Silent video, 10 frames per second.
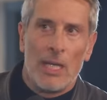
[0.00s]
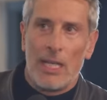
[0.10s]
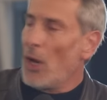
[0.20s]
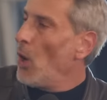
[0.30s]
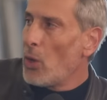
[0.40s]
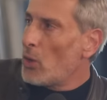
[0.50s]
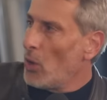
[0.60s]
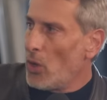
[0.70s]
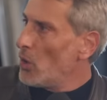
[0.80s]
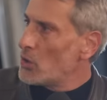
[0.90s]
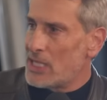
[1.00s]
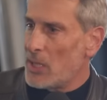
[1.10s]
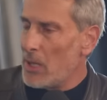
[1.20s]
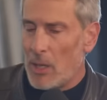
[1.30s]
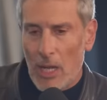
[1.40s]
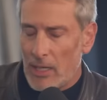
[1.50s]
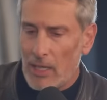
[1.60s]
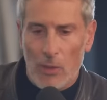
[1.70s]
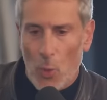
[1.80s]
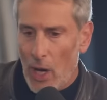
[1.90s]
in the Holocaust
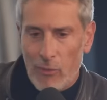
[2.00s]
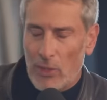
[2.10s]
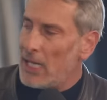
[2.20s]
and wherever